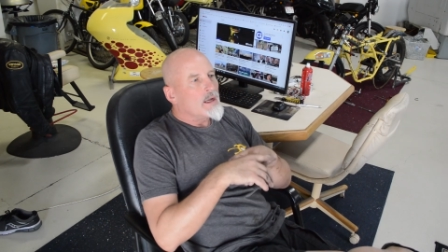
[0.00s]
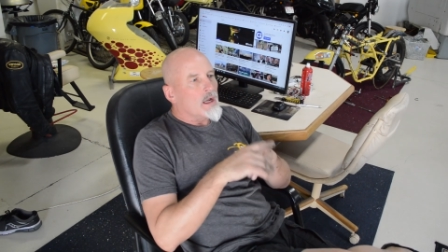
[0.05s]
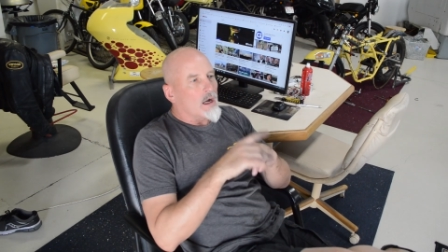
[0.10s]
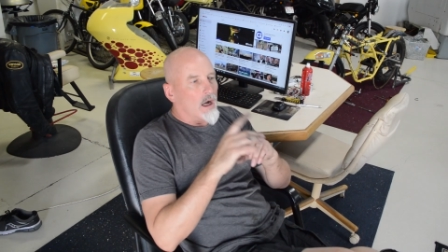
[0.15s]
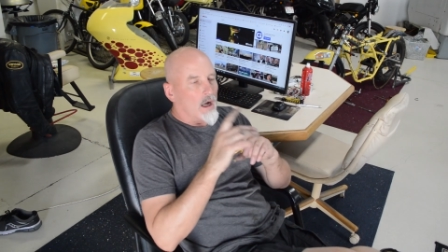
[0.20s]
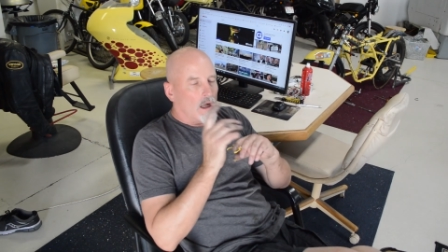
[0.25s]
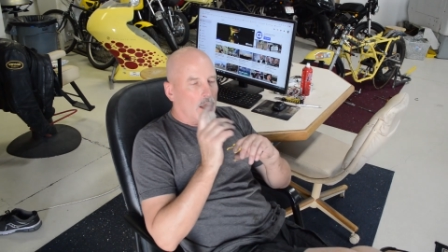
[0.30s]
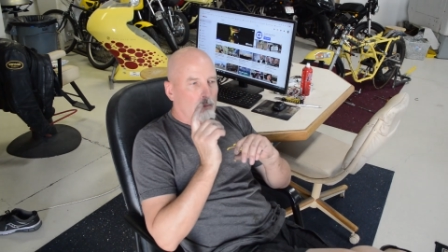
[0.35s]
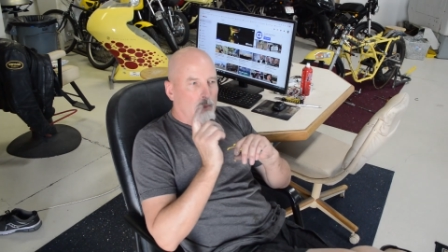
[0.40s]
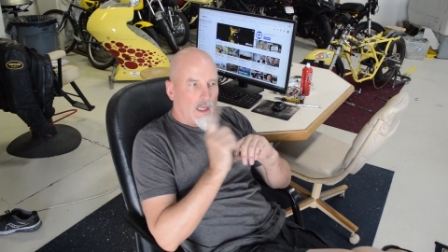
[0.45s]

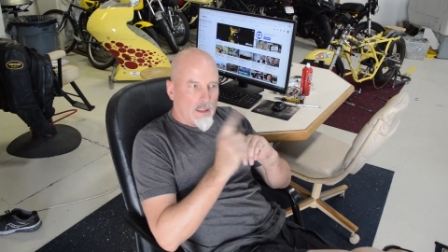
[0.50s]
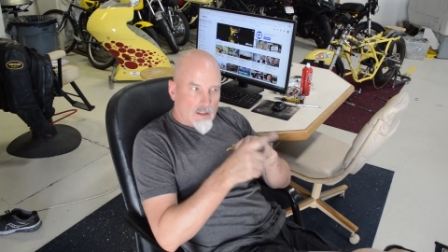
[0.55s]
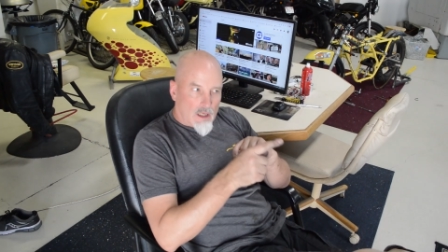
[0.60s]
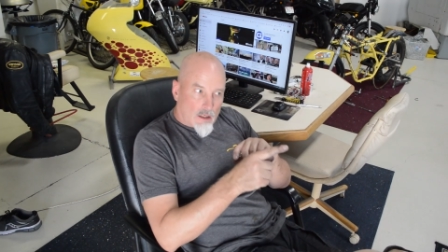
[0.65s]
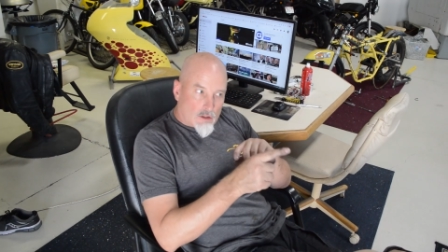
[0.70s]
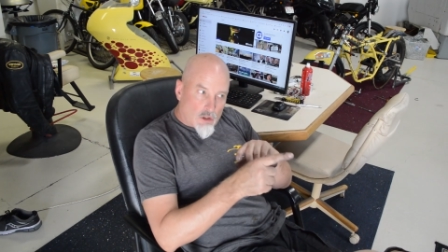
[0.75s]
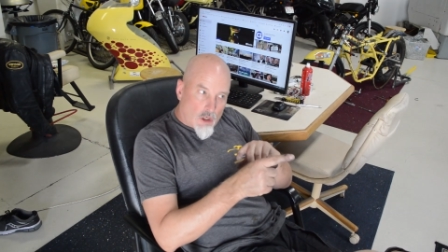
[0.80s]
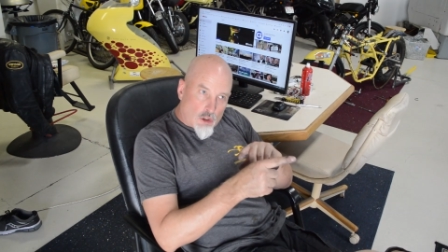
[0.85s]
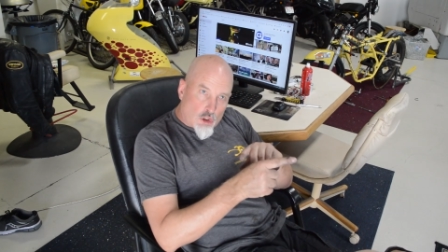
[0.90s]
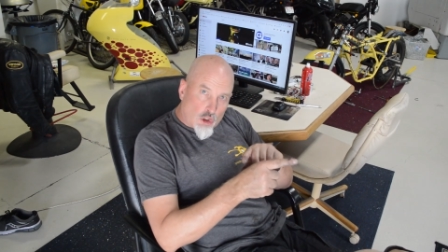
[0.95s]

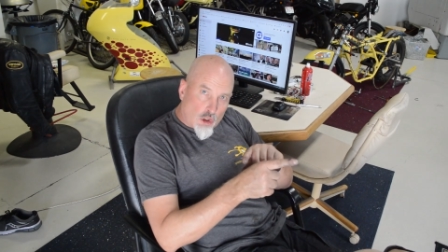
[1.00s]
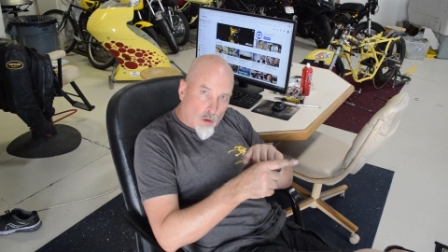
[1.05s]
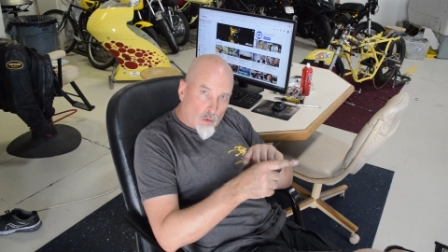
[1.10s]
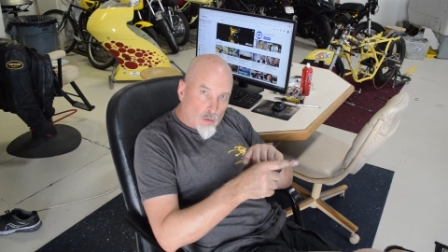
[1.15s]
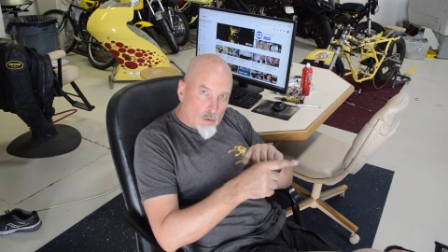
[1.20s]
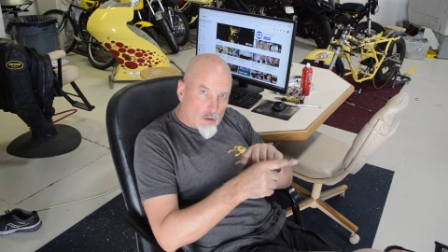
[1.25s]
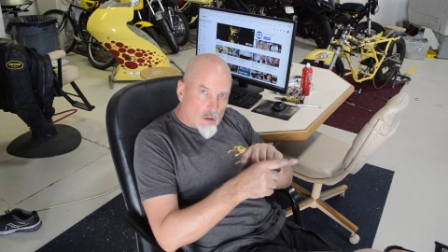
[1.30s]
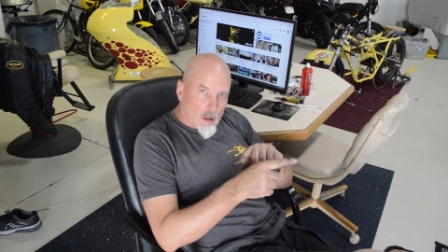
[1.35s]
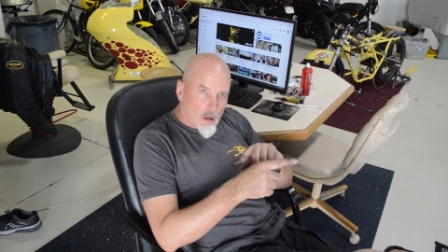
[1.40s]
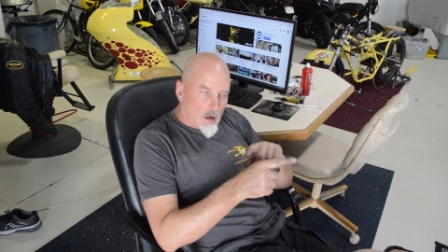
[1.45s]
As I
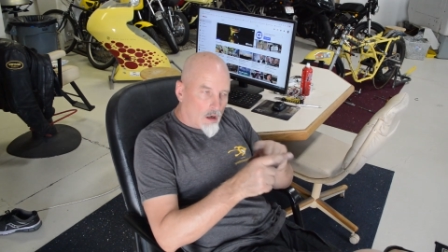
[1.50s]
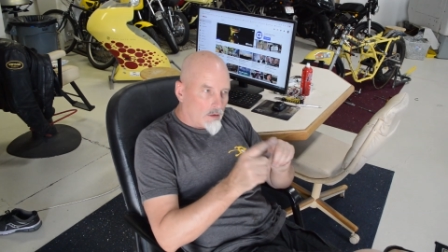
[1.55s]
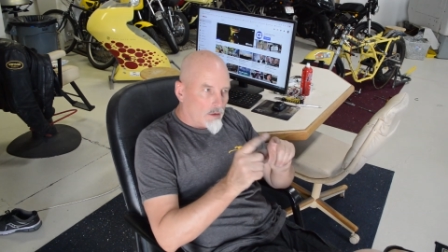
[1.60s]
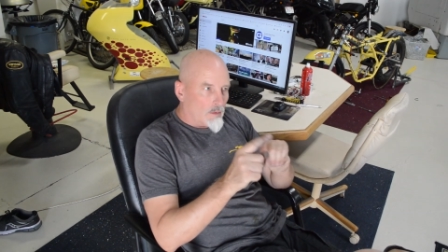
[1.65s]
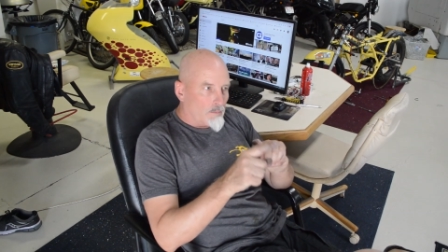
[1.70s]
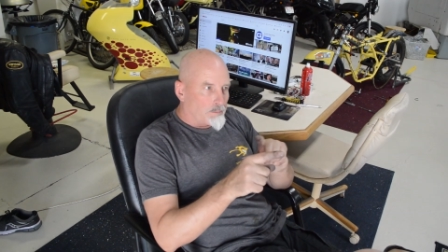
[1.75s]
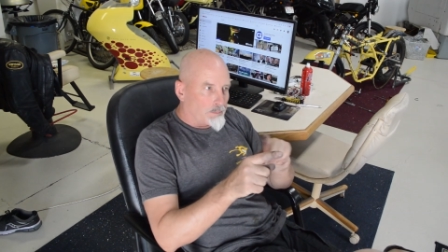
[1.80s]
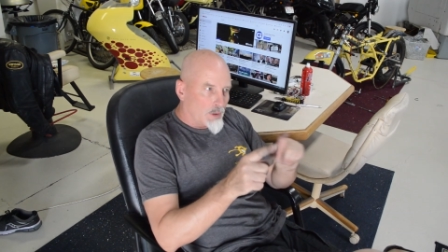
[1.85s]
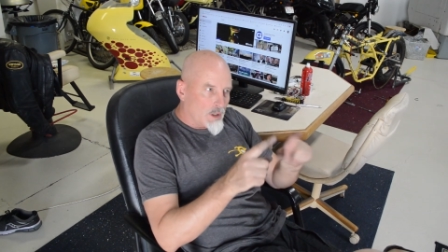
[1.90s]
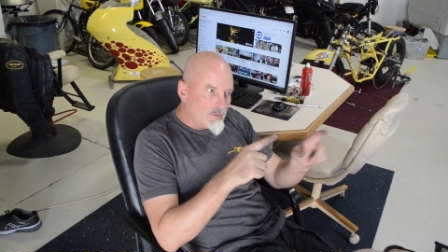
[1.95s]
showed
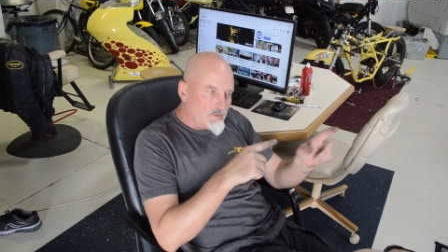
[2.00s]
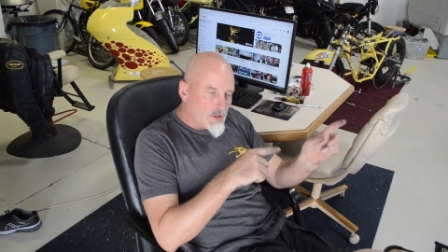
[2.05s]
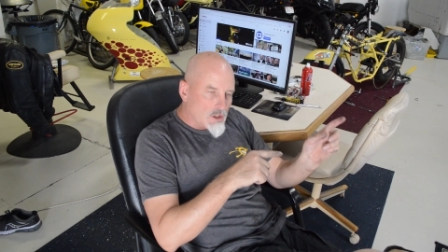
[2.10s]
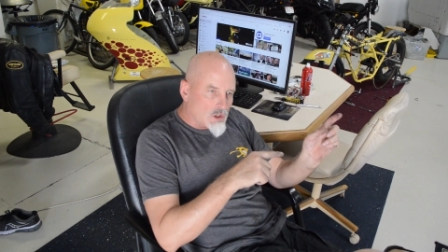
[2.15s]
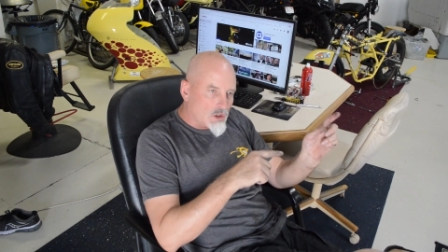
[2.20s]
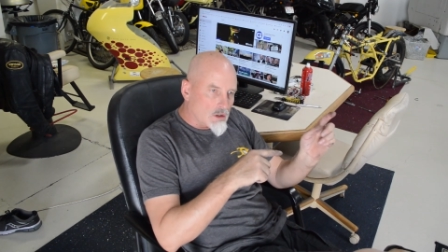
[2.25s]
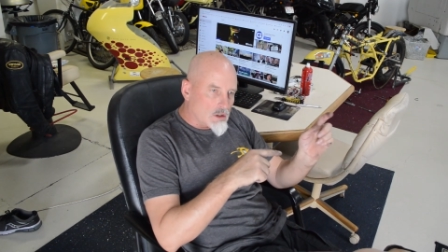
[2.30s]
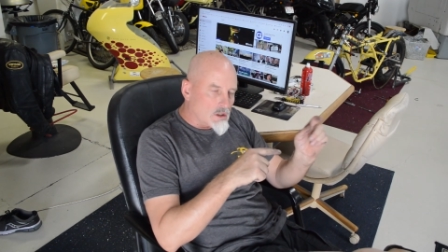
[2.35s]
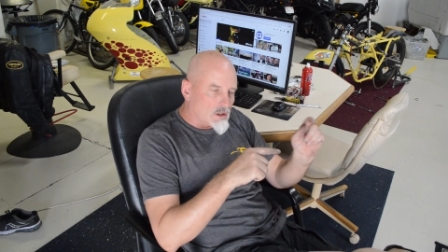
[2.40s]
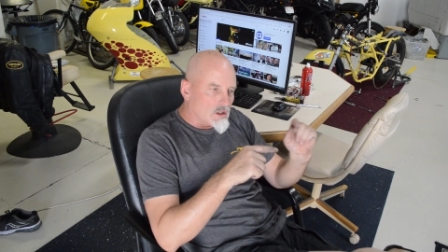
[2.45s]

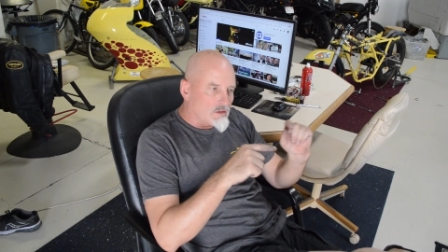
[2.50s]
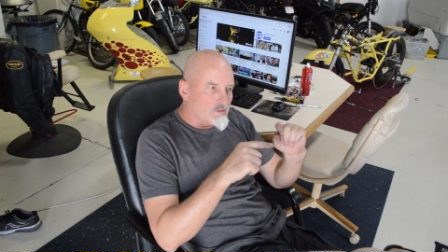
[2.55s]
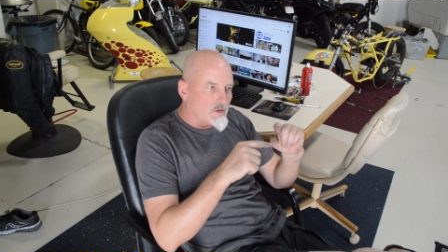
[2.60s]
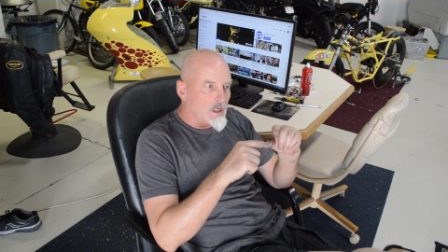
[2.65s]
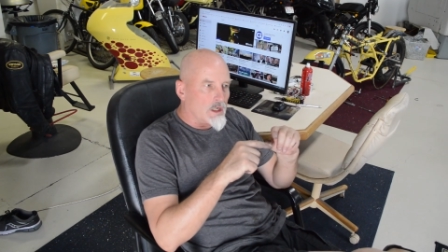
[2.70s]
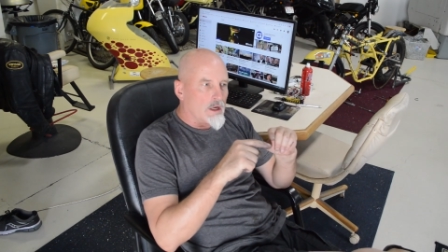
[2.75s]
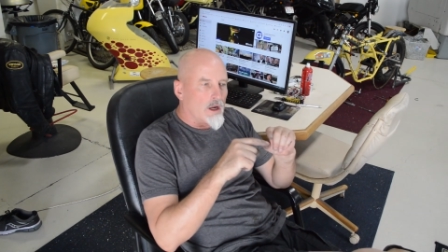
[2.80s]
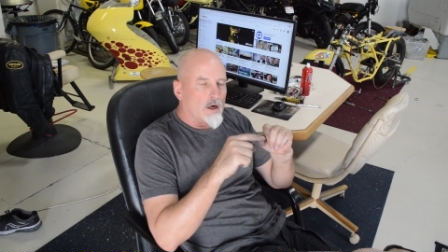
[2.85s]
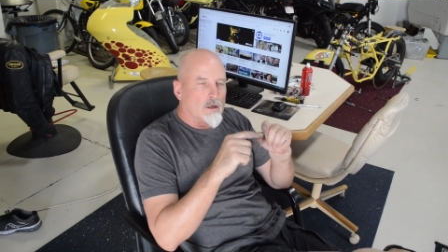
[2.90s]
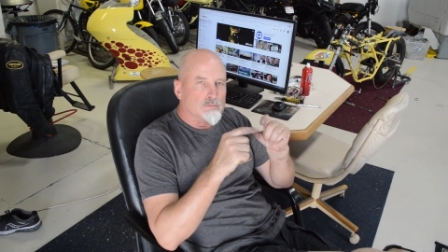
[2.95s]
previously in the
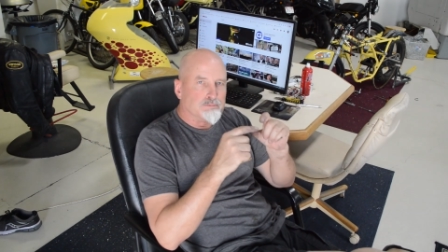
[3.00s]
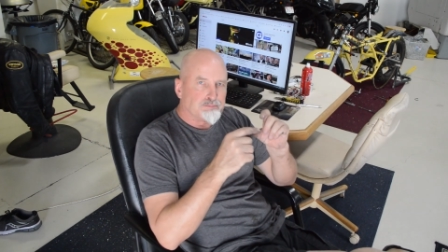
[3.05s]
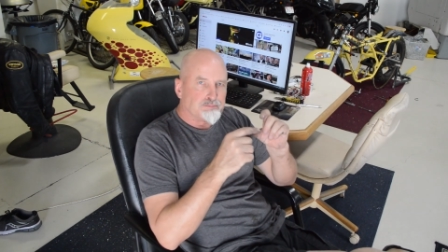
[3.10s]
video,